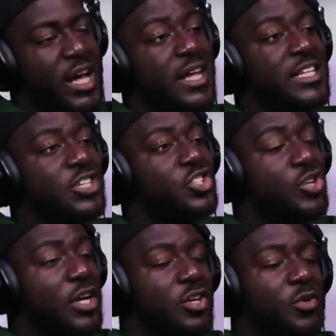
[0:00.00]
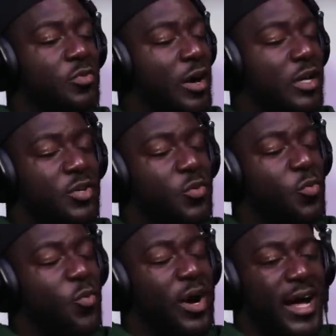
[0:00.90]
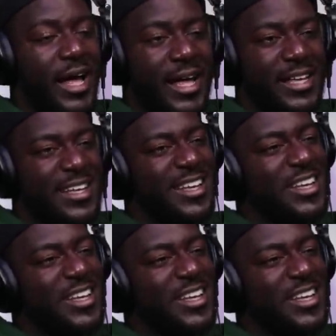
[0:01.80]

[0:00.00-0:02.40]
I don't know why.